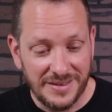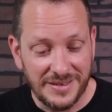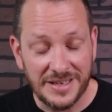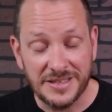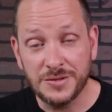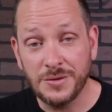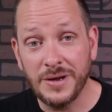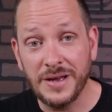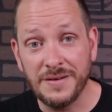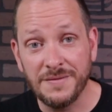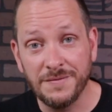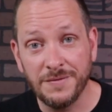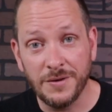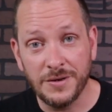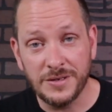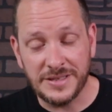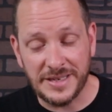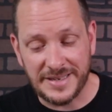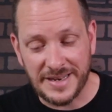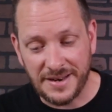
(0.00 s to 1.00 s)
Let's go ahead and
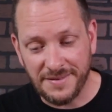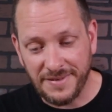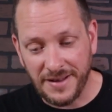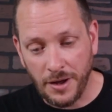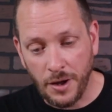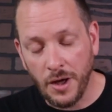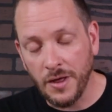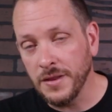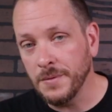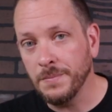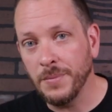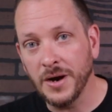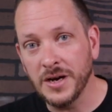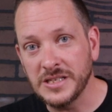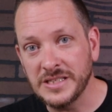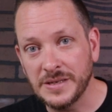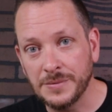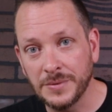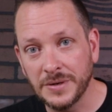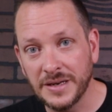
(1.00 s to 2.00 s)
first identify all the
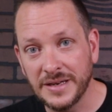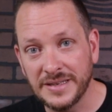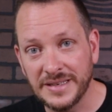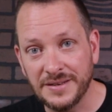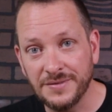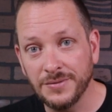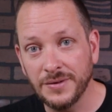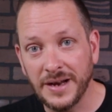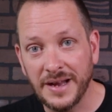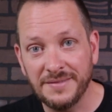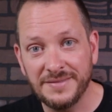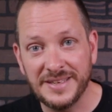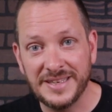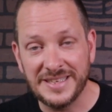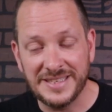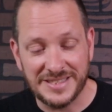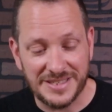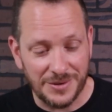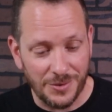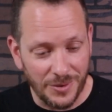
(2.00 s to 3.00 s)
parts that we're gonna need for
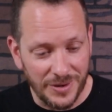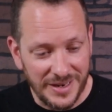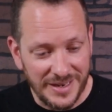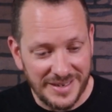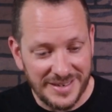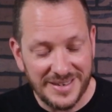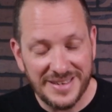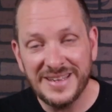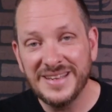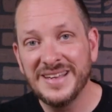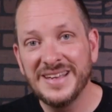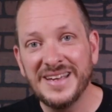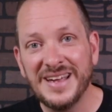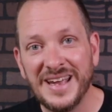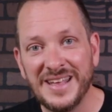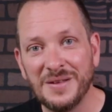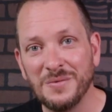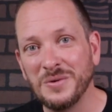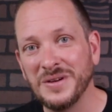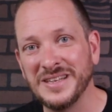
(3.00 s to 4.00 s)
FTEZ Hornet,
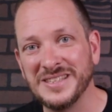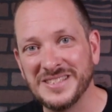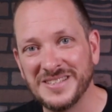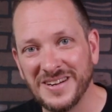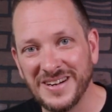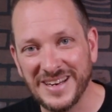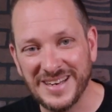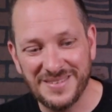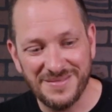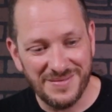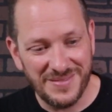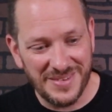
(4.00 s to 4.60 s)
and then we'll get started.